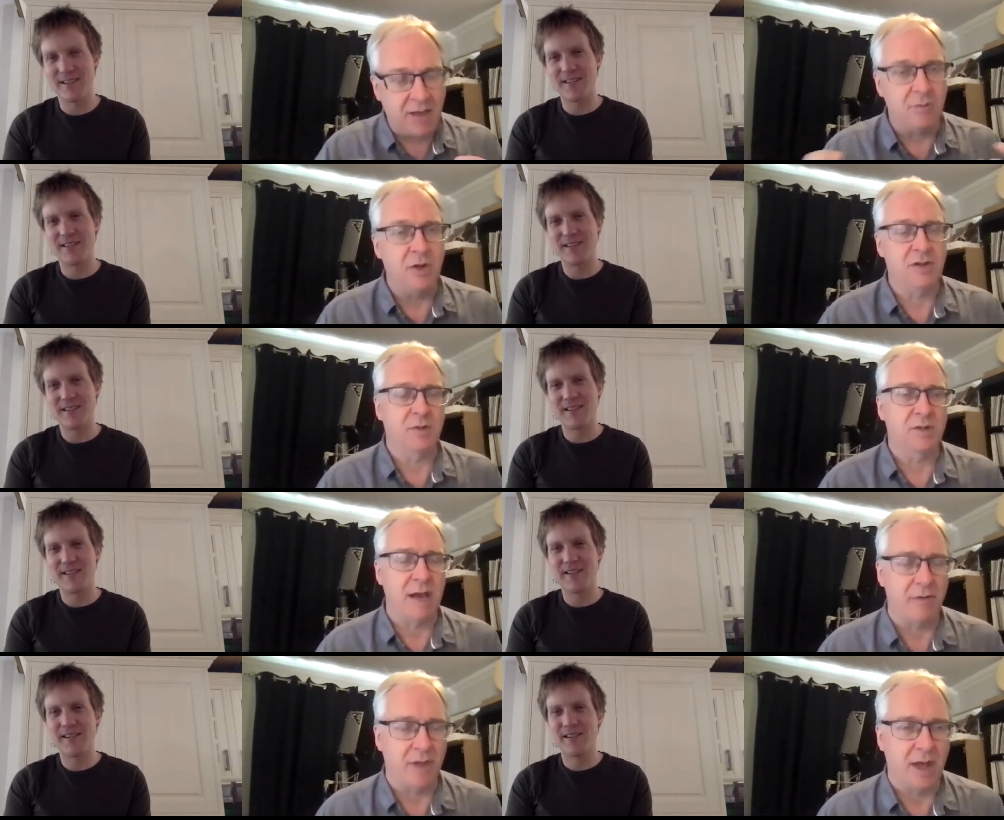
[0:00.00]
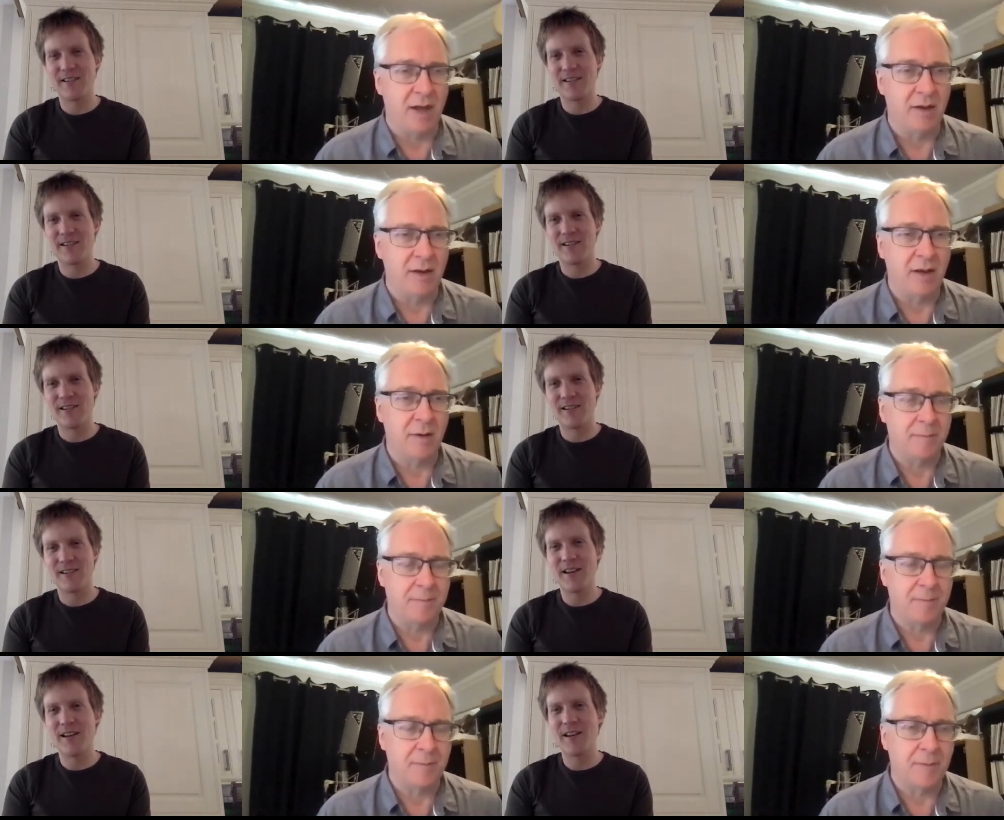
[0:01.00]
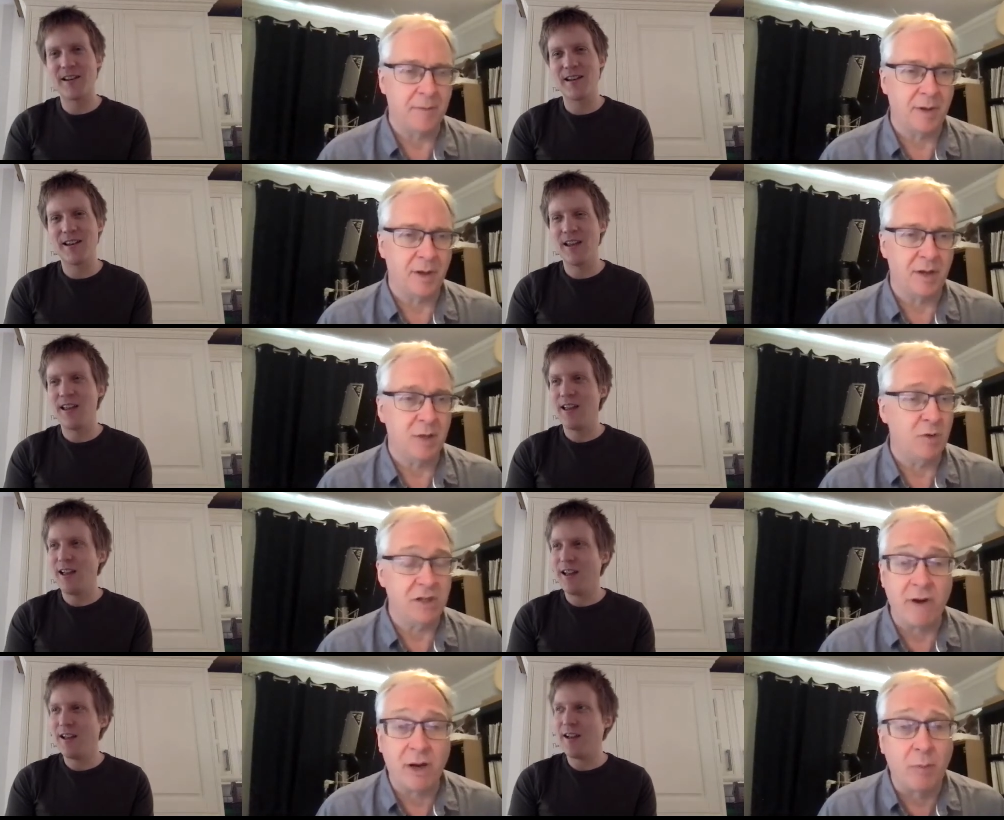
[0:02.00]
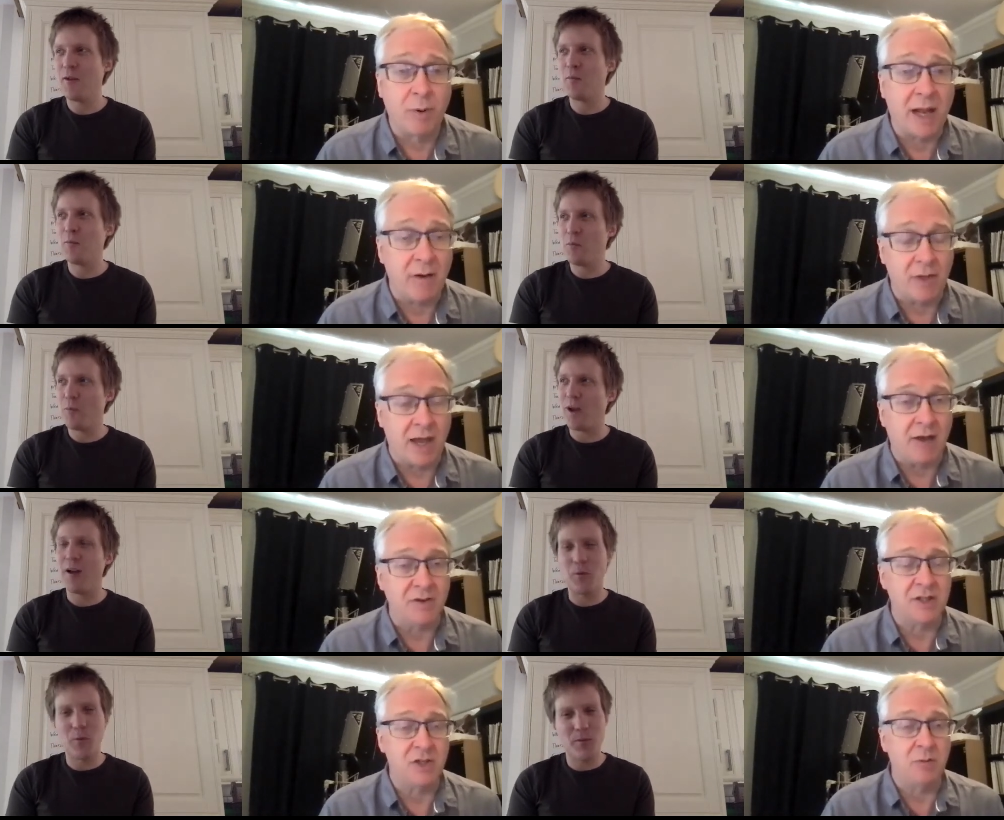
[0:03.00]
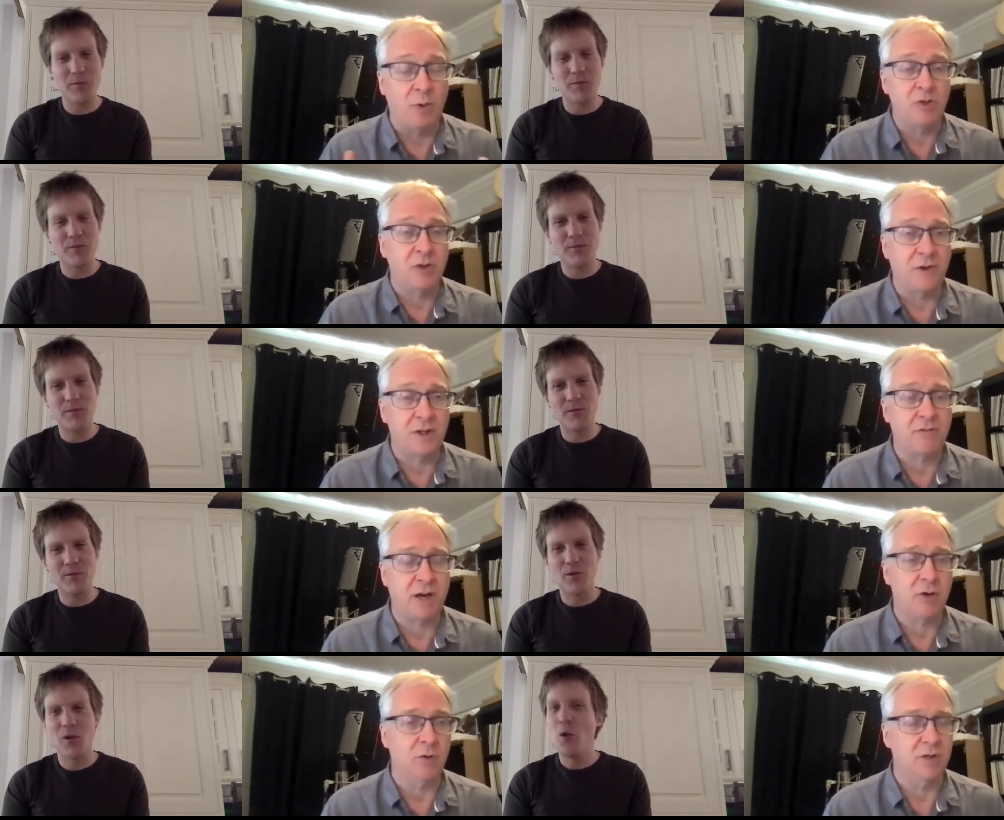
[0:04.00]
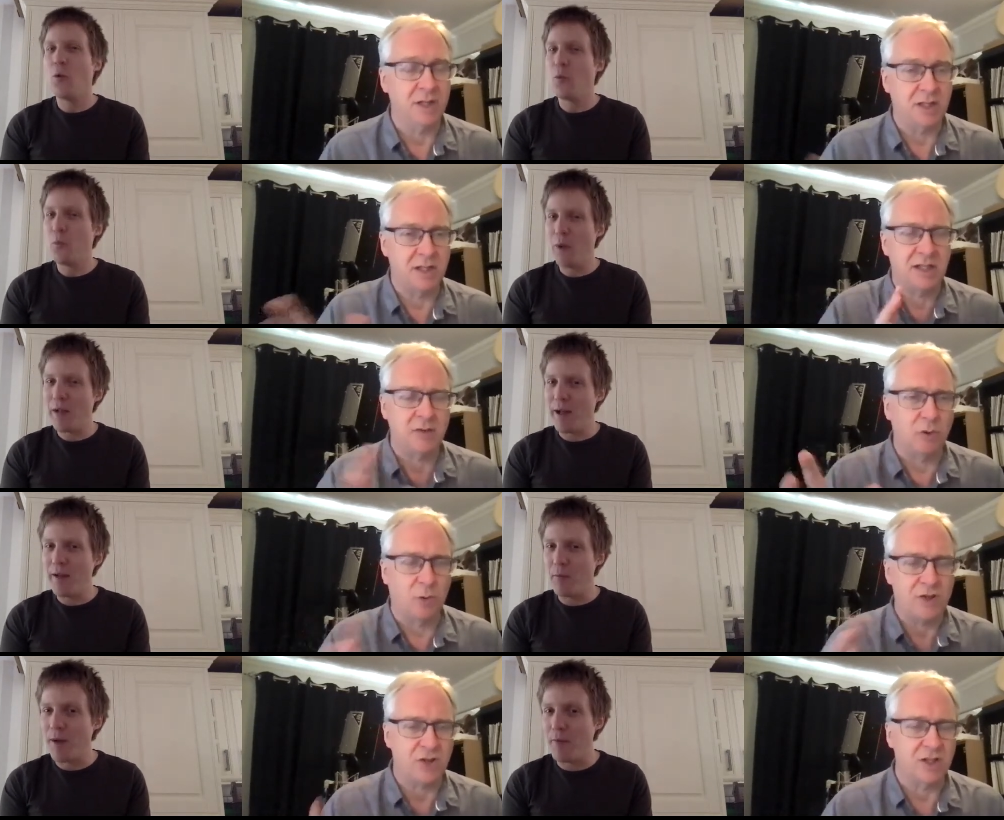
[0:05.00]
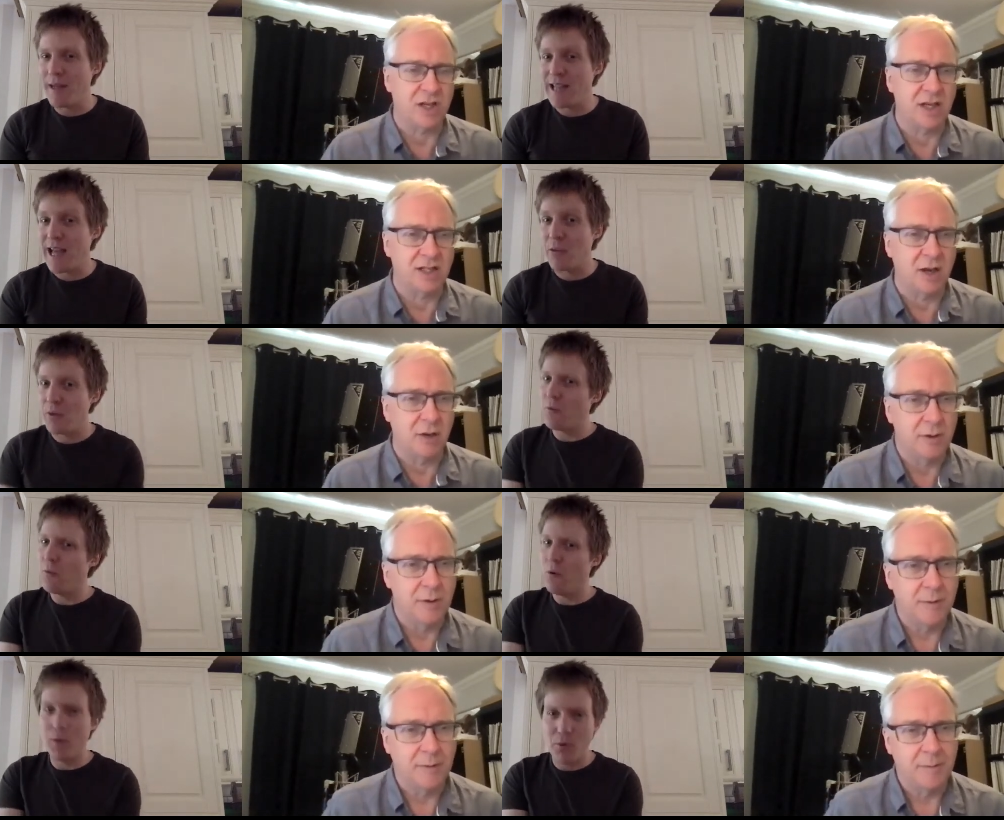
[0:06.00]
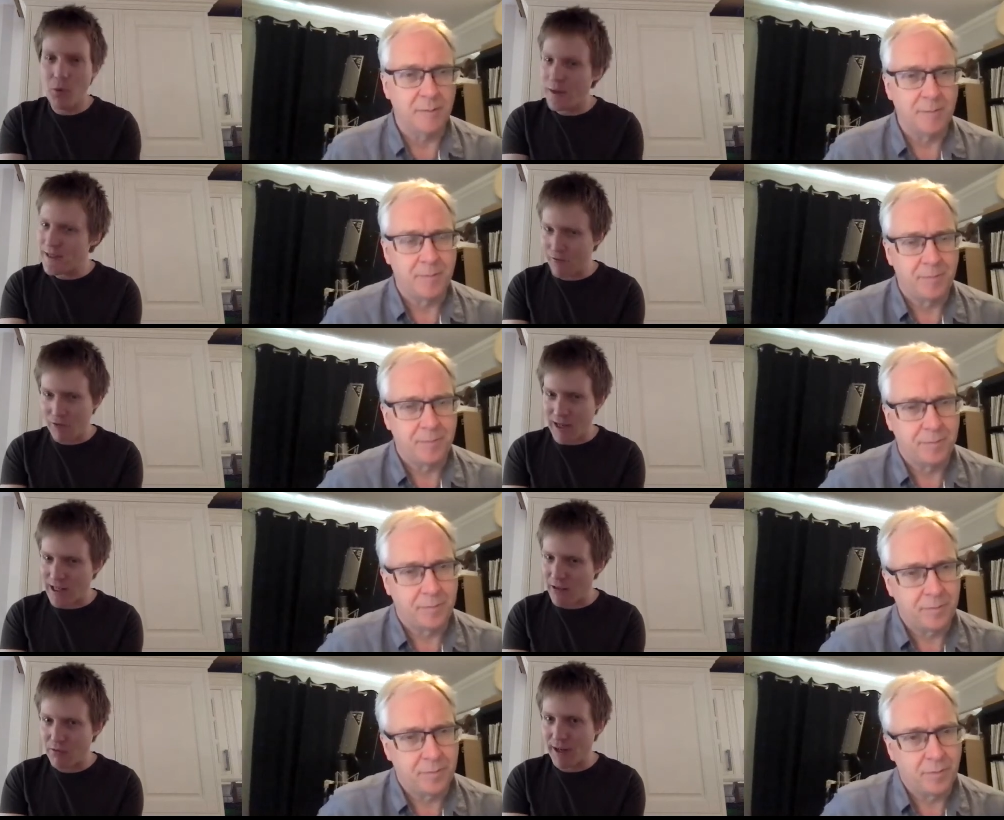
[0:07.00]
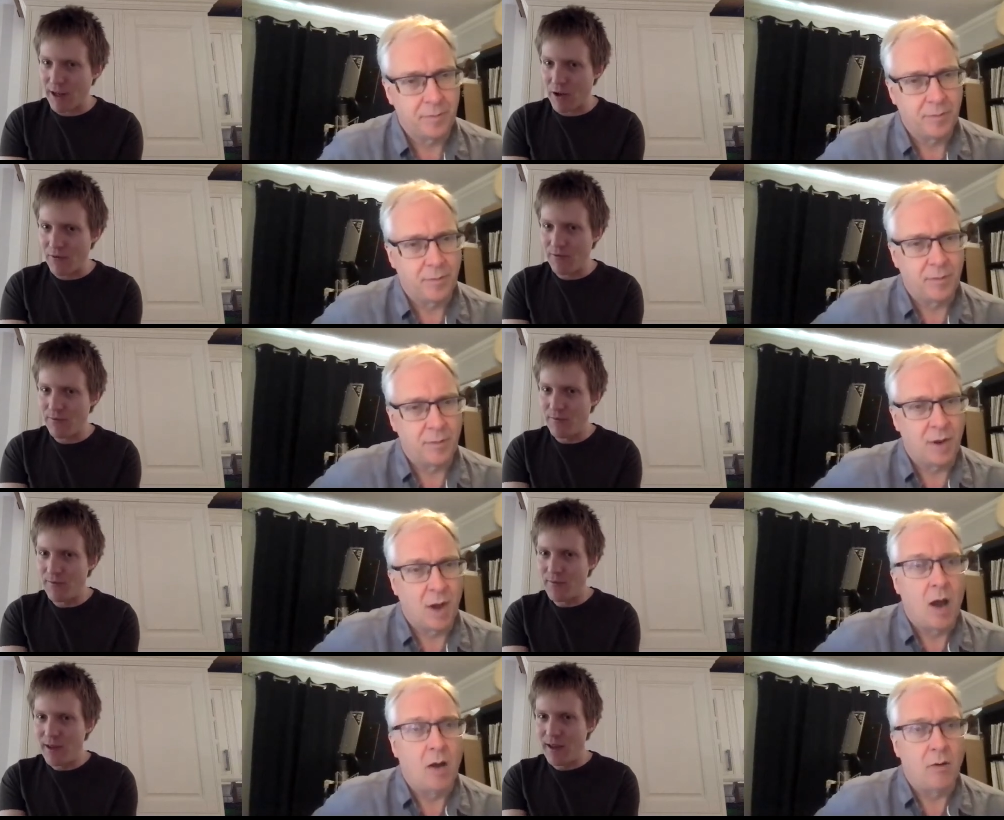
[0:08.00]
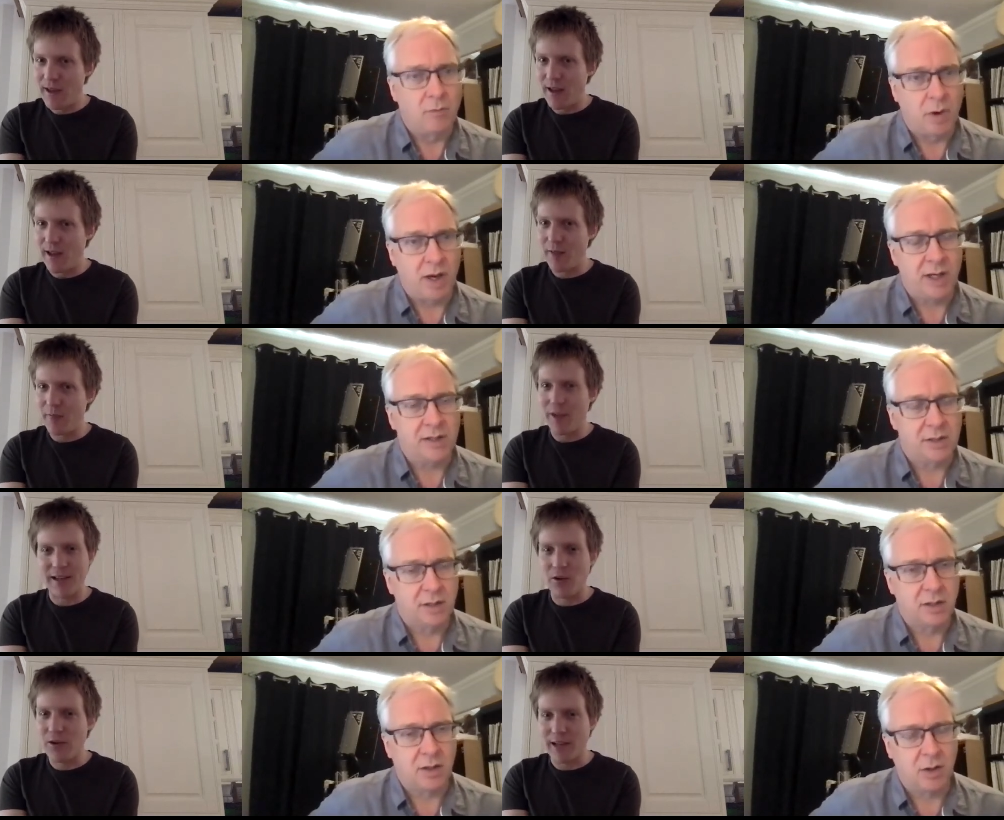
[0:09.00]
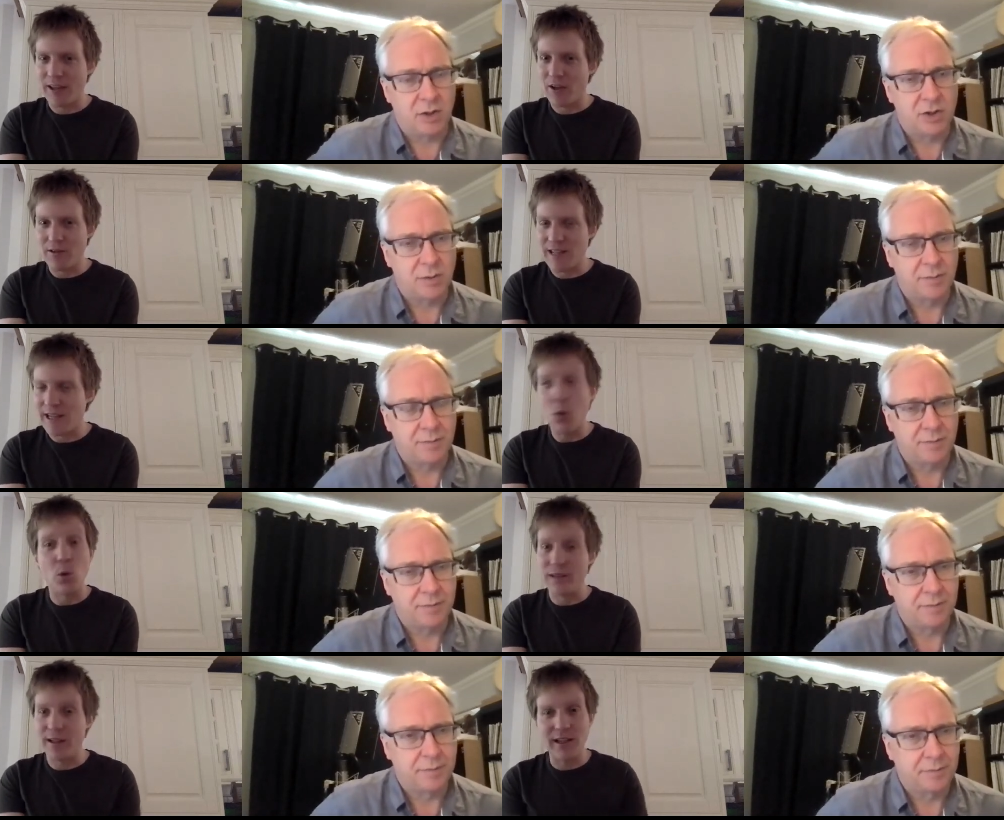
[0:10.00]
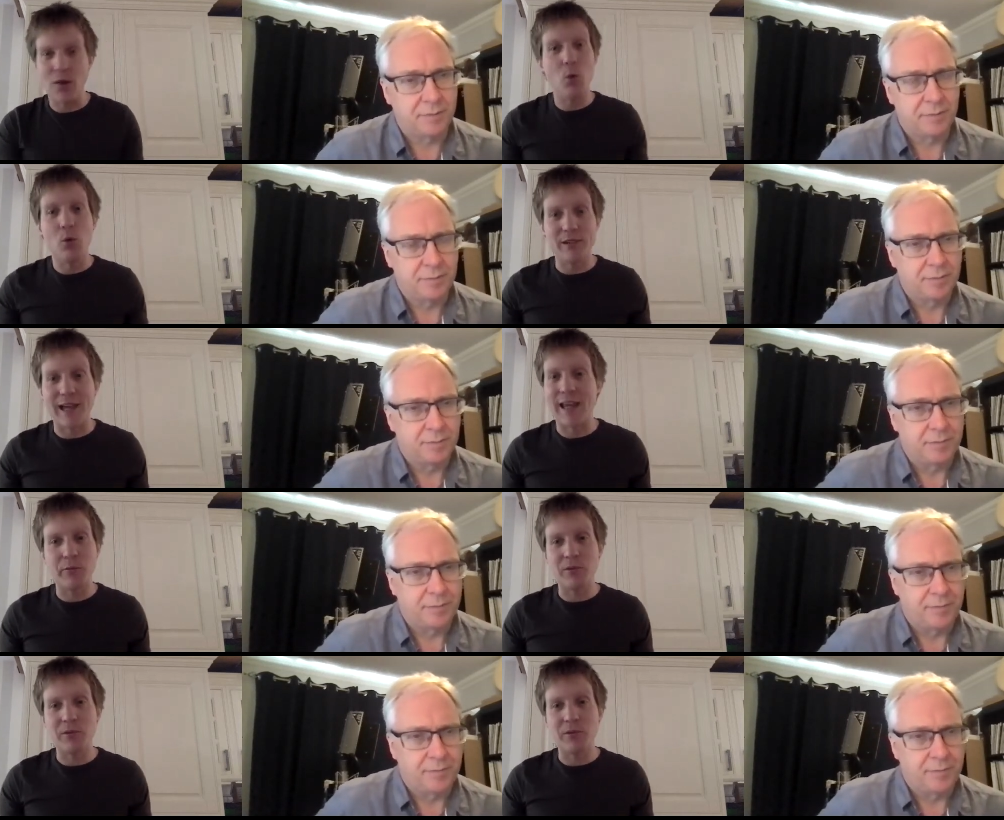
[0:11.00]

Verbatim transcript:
Speaker 1: the music that was out there you know there was a record player in the house did you what was your first record is, well my
Speaker 2: my dad would would always have radio 3 on right like, like constantly all you know all day it would